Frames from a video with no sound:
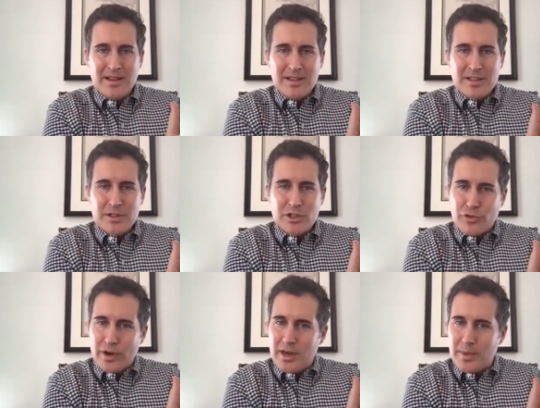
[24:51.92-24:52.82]

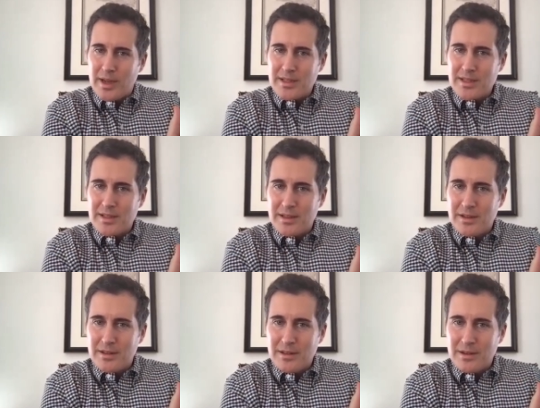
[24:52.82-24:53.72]
straight up against
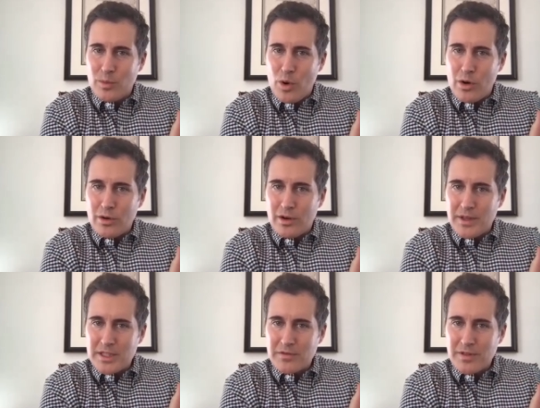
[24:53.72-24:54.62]
the wall of
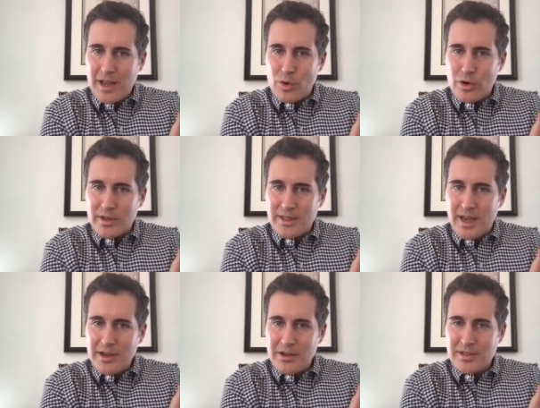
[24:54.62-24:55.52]
these flat wall
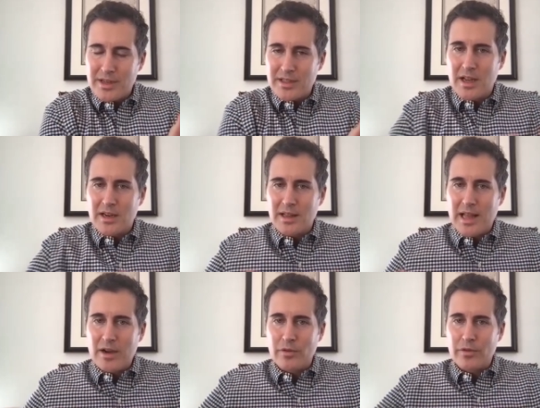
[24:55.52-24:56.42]
containers, and it's not
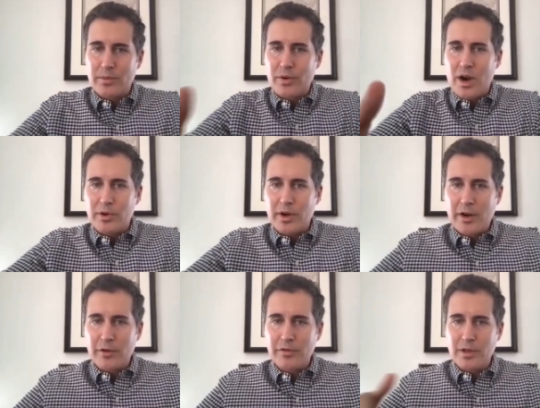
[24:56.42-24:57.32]
allowing for the proper
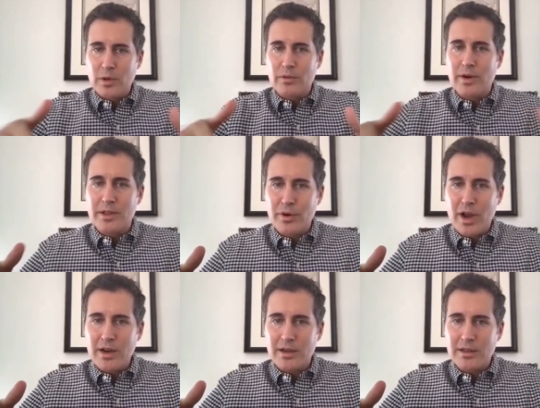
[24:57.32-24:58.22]
airflow around the
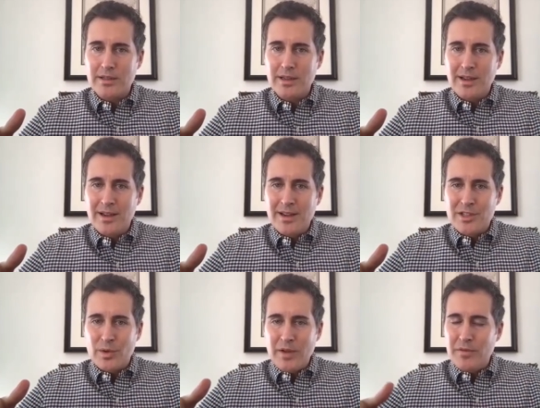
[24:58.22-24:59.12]
product.
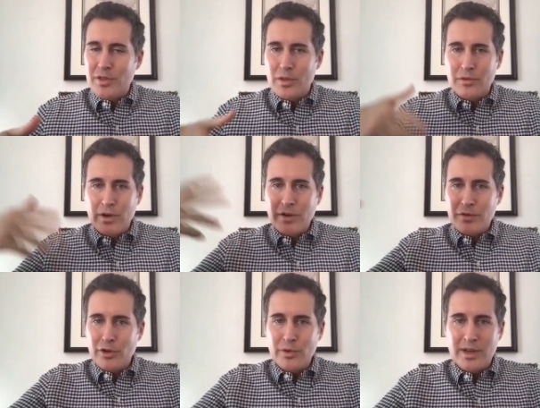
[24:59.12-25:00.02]
So even though the
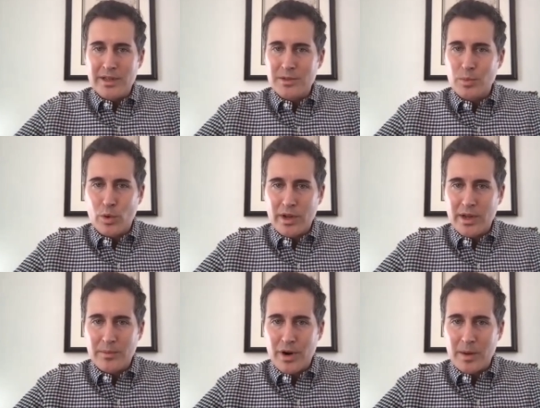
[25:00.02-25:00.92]
reefer unit is
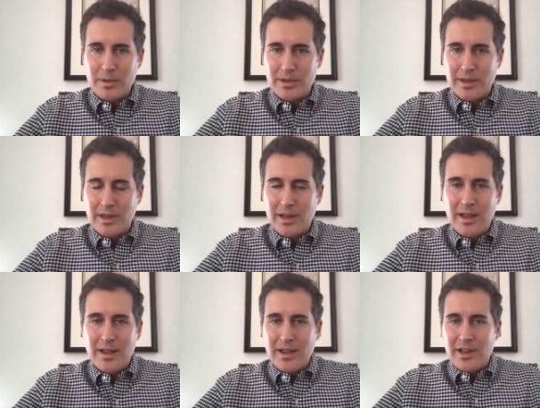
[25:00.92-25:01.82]
working properly,
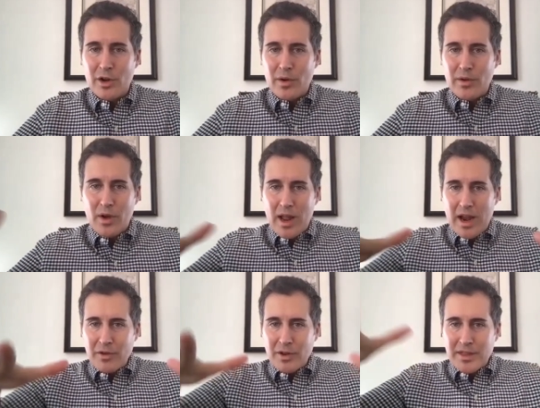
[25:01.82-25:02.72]
you know,
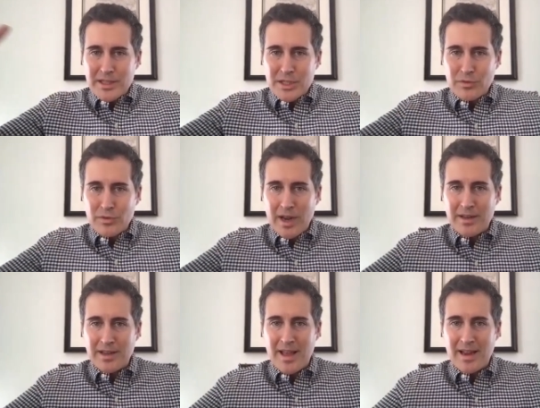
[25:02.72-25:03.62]
everything
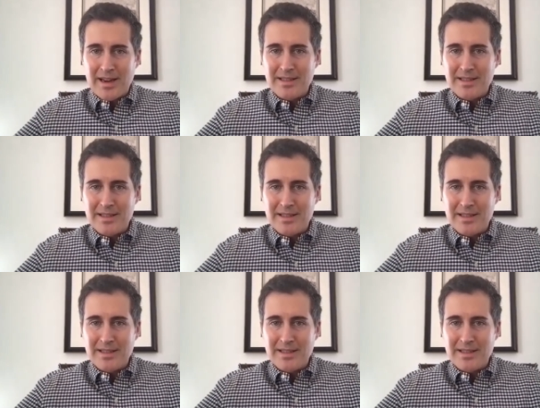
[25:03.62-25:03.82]
surrounding that